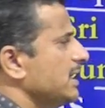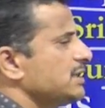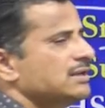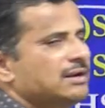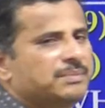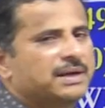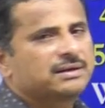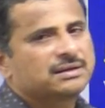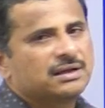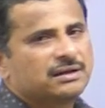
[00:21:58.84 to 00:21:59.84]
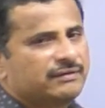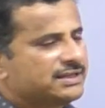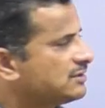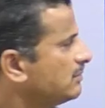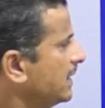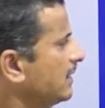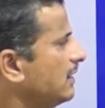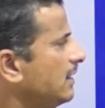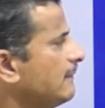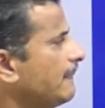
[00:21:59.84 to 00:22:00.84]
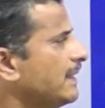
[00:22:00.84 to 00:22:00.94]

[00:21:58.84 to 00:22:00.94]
National Park, West Bengal,